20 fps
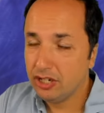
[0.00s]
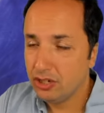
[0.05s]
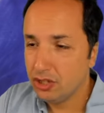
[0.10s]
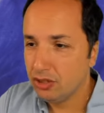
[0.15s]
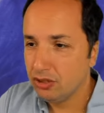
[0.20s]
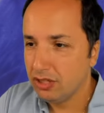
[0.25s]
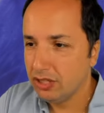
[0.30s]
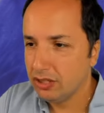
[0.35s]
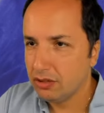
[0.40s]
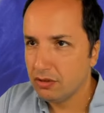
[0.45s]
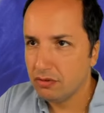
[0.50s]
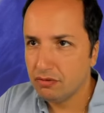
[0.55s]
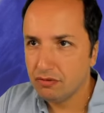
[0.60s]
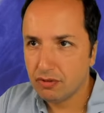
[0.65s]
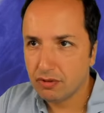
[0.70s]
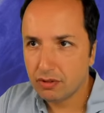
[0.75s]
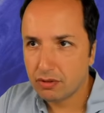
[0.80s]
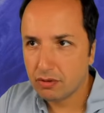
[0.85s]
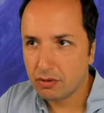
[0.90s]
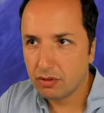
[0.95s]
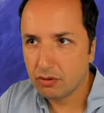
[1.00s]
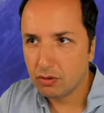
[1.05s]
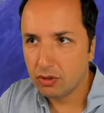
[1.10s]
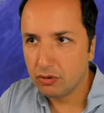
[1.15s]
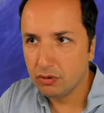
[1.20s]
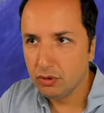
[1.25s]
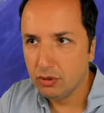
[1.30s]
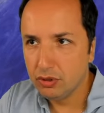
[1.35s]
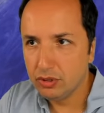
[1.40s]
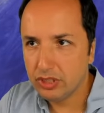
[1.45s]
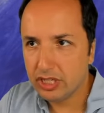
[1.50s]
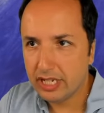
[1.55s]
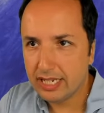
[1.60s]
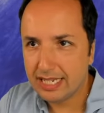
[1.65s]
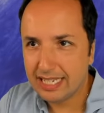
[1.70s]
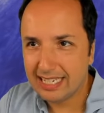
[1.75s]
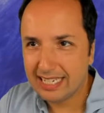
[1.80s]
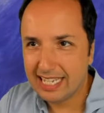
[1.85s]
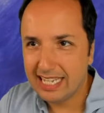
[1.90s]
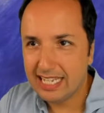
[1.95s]
should go for rook takes
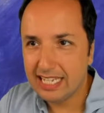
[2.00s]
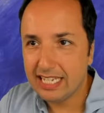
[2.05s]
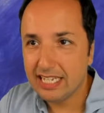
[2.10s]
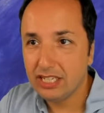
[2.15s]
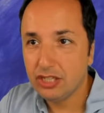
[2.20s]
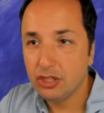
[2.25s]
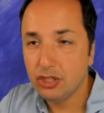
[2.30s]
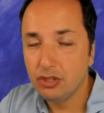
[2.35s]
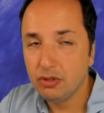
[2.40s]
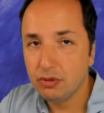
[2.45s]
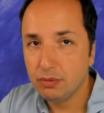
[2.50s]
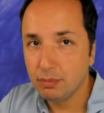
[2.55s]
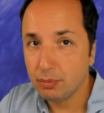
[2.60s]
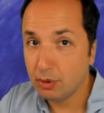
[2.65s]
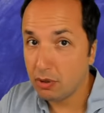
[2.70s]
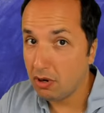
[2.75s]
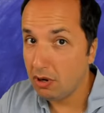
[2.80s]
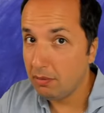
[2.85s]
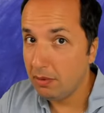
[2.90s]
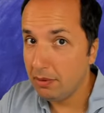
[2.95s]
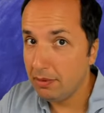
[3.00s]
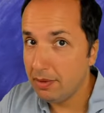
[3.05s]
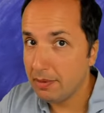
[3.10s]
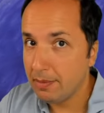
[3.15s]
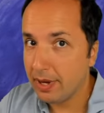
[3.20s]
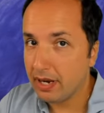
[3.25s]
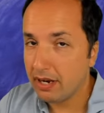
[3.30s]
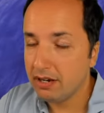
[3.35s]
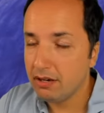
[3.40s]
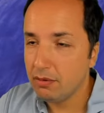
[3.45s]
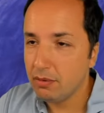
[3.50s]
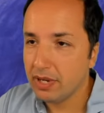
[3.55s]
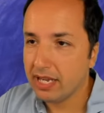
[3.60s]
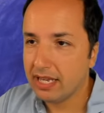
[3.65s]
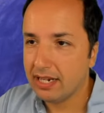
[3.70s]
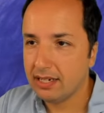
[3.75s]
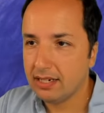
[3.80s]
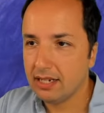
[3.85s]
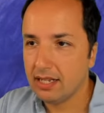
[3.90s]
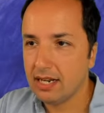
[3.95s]
and king e2, probably better. We
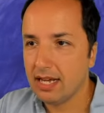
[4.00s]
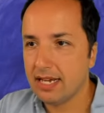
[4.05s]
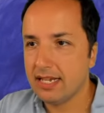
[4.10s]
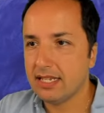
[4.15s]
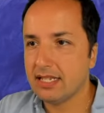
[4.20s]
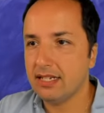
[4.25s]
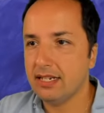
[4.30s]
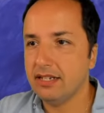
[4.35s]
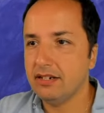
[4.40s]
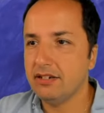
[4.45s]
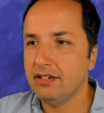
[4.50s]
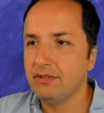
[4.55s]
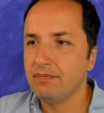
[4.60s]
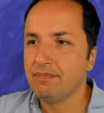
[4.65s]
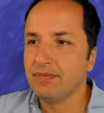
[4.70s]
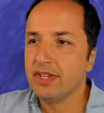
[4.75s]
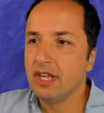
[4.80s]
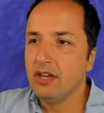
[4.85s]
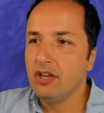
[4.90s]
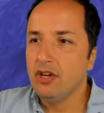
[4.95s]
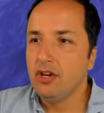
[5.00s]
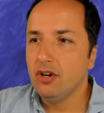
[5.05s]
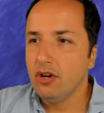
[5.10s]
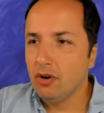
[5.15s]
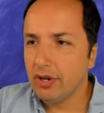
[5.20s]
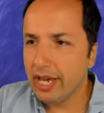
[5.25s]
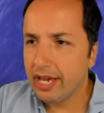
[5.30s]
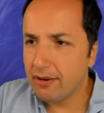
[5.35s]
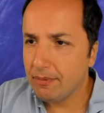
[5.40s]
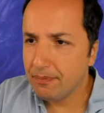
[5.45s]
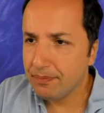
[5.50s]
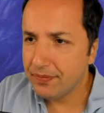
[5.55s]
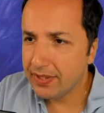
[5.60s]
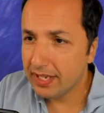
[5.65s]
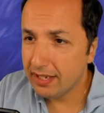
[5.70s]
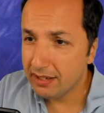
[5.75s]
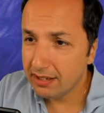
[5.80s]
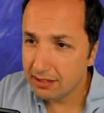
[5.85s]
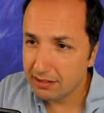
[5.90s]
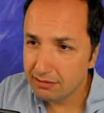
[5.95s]
can analyze later. Okay,
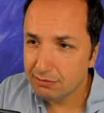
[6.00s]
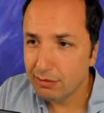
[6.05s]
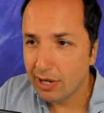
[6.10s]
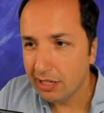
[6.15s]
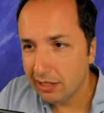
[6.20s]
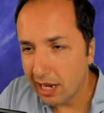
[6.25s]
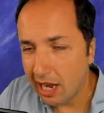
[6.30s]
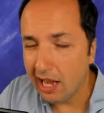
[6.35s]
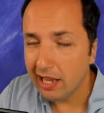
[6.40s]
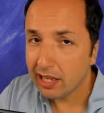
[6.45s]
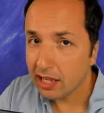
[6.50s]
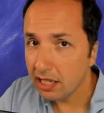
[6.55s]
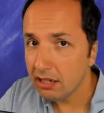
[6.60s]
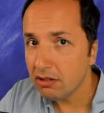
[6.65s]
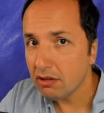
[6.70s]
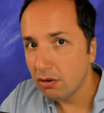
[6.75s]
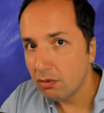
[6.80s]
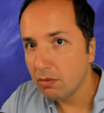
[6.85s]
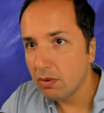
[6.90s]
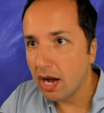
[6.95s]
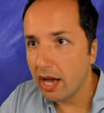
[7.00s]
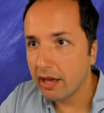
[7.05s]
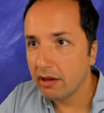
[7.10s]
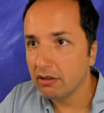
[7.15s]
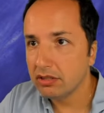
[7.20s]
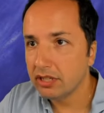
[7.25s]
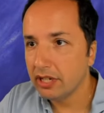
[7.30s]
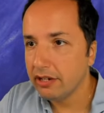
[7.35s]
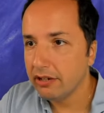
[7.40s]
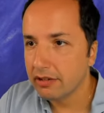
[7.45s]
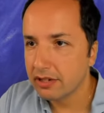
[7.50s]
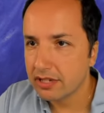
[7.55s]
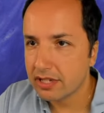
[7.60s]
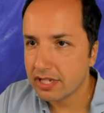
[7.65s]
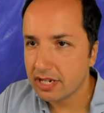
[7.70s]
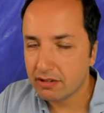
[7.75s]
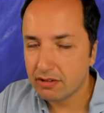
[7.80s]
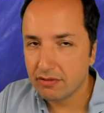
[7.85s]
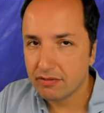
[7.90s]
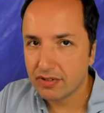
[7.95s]
I can go wild here and
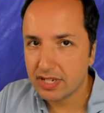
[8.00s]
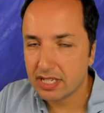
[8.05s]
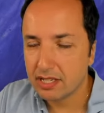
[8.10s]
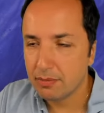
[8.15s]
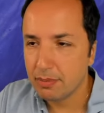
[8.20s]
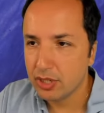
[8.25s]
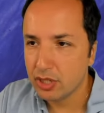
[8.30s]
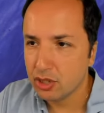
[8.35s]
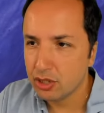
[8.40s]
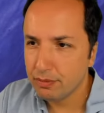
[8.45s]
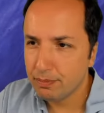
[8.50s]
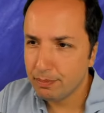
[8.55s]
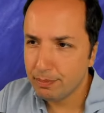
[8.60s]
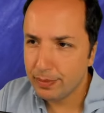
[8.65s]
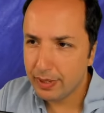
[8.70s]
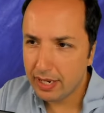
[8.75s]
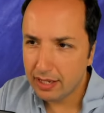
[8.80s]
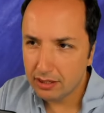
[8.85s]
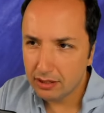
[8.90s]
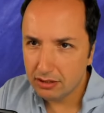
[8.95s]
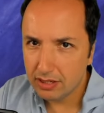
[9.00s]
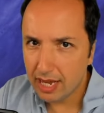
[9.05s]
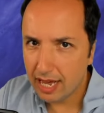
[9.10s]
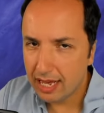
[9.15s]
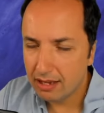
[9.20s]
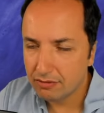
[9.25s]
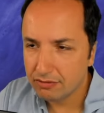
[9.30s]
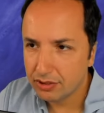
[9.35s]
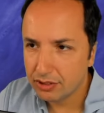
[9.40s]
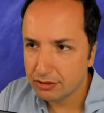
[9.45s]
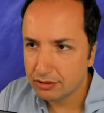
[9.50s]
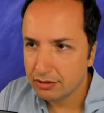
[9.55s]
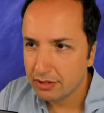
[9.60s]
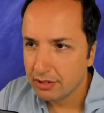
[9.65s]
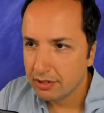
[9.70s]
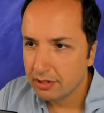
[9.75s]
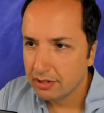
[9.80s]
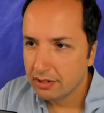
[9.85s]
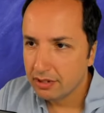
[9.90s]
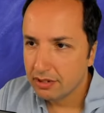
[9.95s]
sacrifice the bishop, but I don't have to.
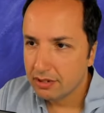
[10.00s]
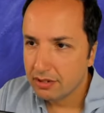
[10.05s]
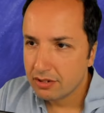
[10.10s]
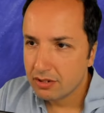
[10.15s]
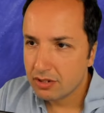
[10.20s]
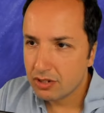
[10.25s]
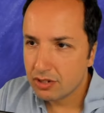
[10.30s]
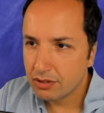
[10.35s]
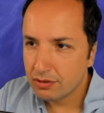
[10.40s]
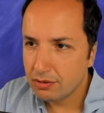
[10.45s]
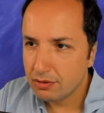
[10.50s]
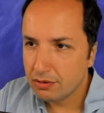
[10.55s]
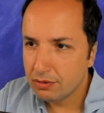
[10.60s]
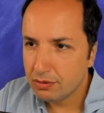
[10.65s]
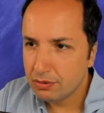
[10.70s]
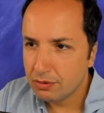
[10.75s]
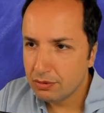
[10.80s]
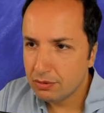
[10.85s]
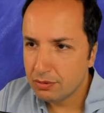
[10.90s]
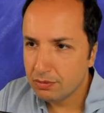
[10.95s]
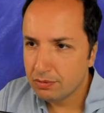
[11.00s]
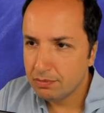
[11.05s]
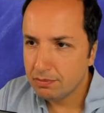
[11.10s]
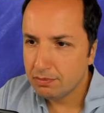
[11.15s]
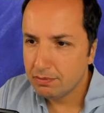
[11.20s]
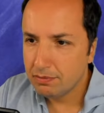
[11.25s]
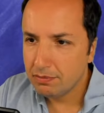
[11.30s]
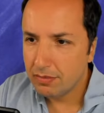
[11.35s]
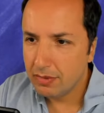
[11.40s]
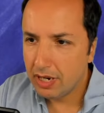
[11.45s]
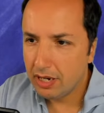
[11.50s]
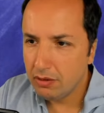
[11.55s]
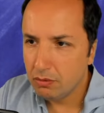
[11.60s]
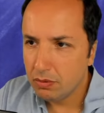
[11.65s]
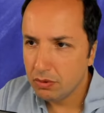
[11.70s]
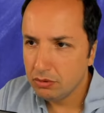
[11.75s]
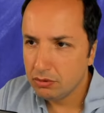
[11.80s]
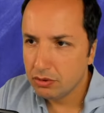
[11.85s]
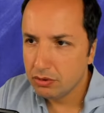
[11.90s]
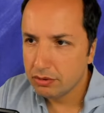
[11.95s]
So I
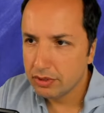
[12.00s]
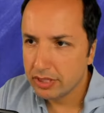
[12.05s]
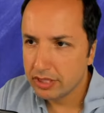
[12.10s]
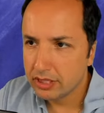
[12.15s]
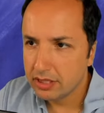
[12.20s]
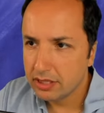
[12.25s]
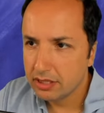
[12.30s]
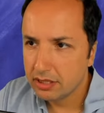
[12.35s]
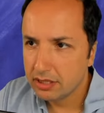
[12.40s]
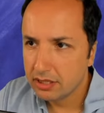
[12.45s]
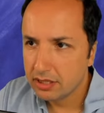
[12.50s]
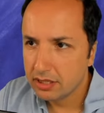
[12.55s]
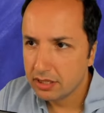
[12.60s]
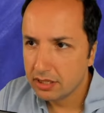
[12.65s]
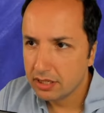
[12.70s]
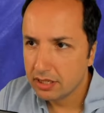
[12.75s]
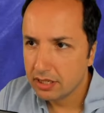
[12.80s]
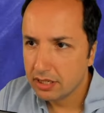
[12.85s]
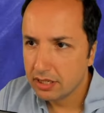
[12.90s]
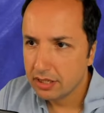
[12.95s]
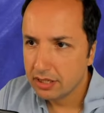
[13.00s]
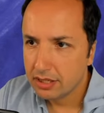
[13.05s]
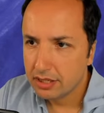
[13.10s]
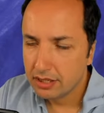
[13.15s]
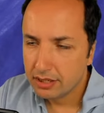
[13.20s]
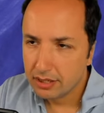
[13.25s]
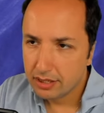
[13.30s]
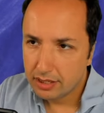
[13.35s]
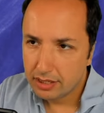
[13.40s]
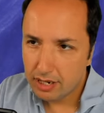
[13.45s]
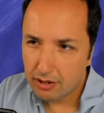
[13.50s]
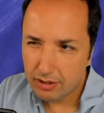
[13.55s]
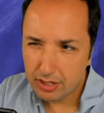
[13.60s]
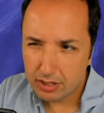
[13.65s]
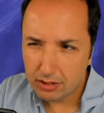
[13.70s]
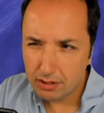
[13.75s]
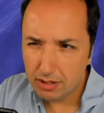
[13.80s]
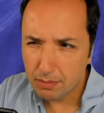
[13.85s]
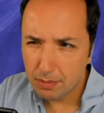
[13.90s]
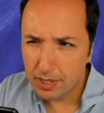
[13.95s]
won't do it. Now he's
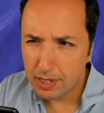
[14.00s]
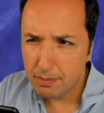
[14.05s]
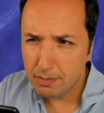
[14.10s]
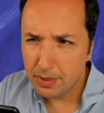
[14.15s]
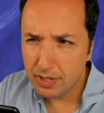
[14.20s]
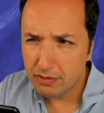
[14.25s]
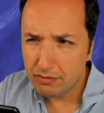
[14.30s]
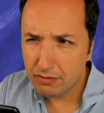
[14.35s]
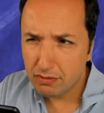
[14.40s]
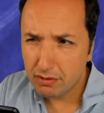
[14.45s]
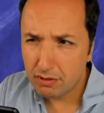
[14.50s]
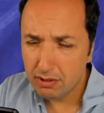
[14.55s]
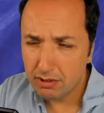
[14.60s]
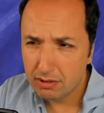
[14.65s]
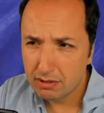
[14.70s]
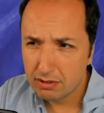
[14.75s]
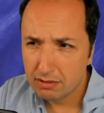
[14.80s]
gonna play b4.